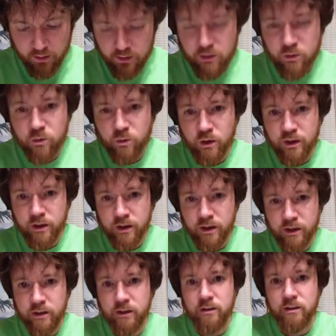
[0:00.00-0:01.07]
this is what
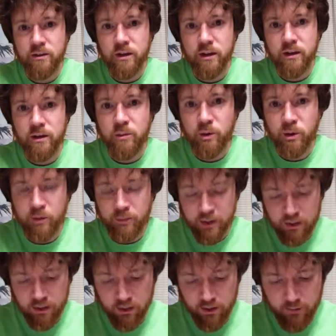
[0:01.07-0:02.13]
uh, God had put on
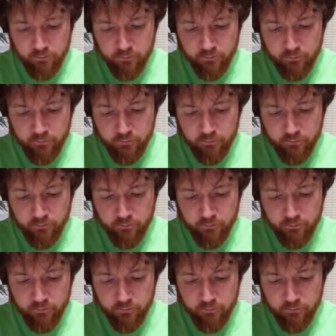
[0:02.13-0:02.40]
my heart.